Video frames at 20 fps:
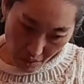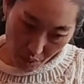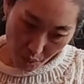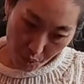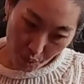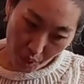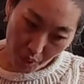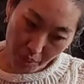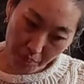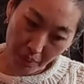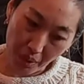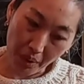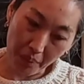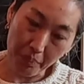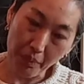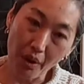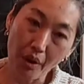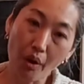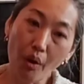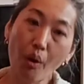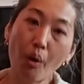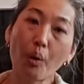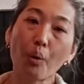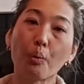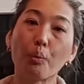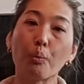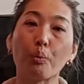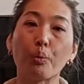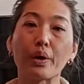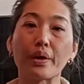warm up
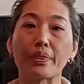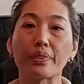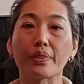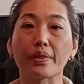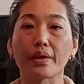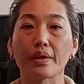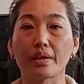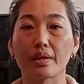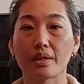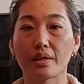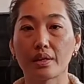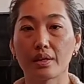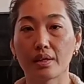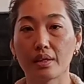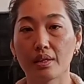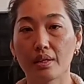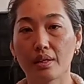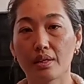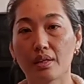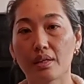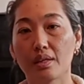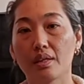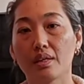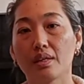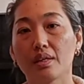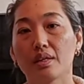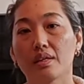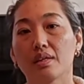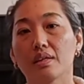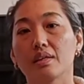with
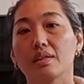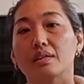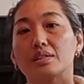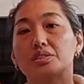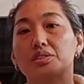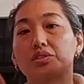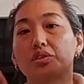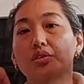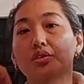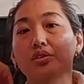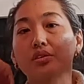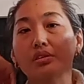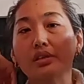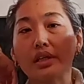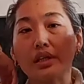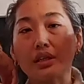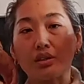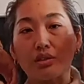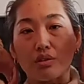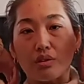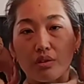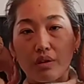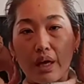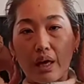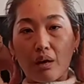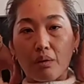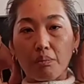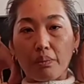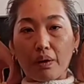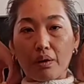circling your
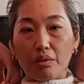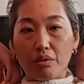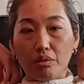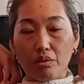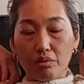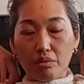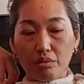elbow.